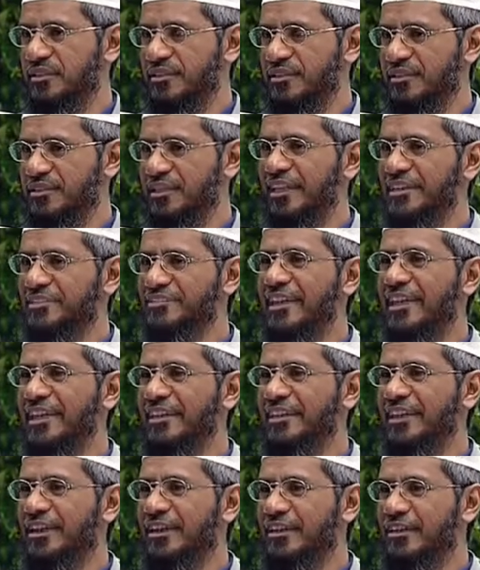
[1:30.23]
the exact
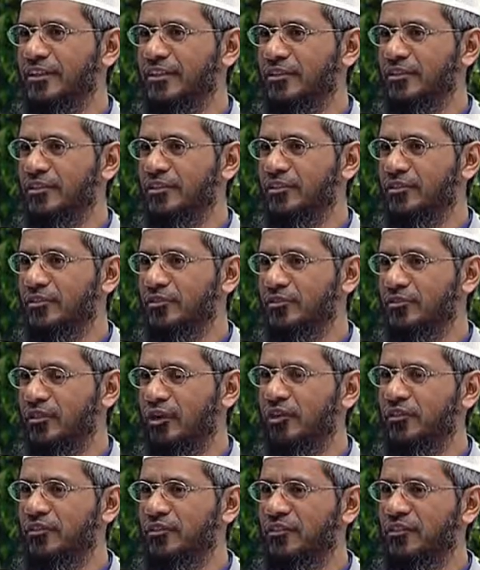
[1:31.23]
date
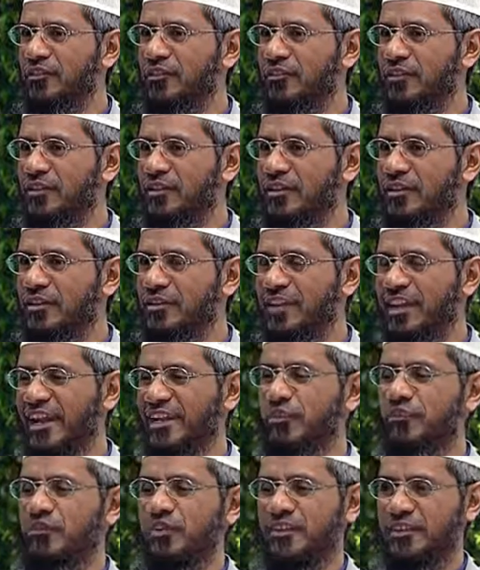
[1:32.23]
of the night
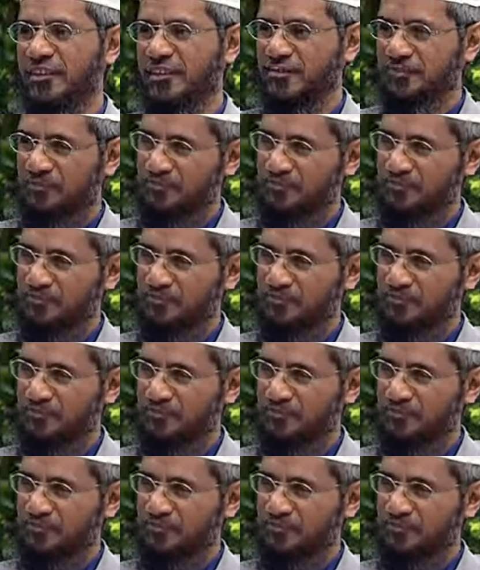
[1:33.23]
of Qadr.